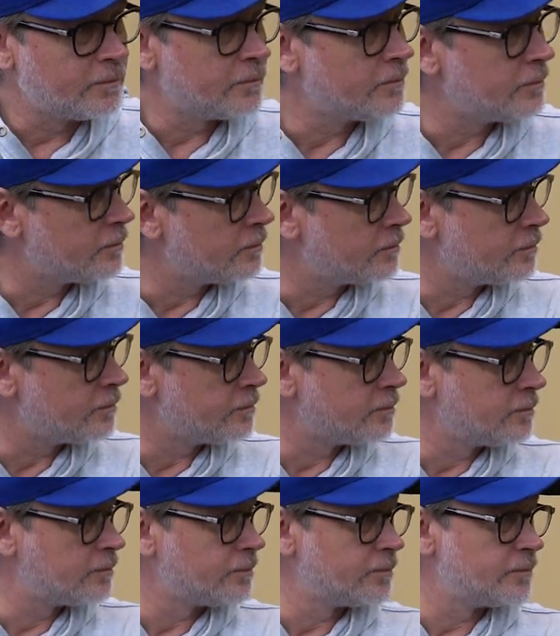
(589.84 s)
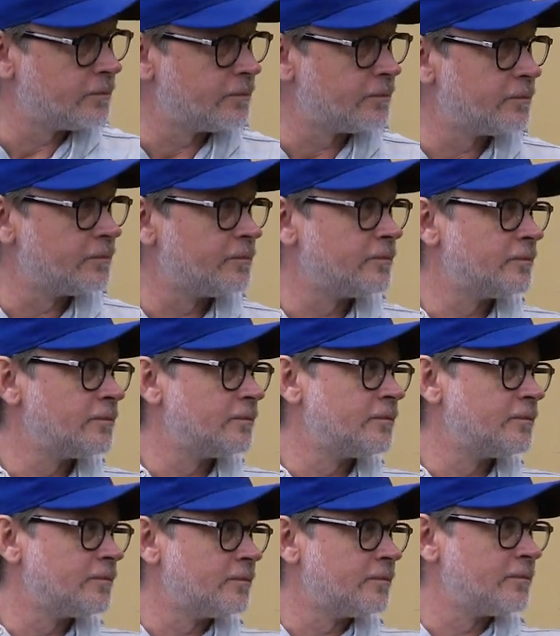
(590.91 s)

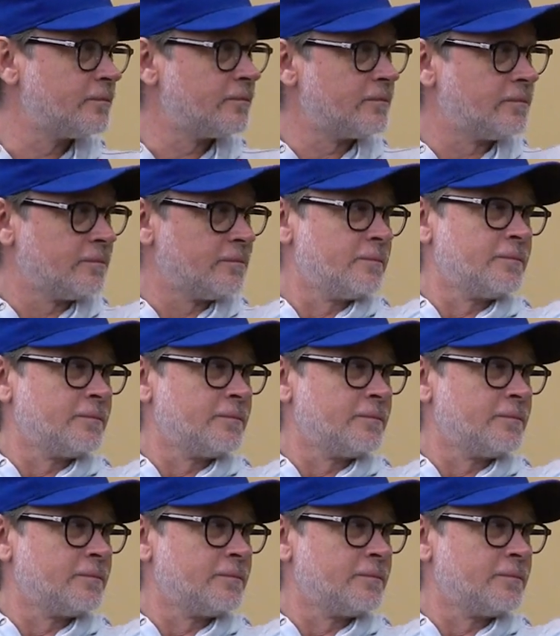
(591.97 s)
(silent)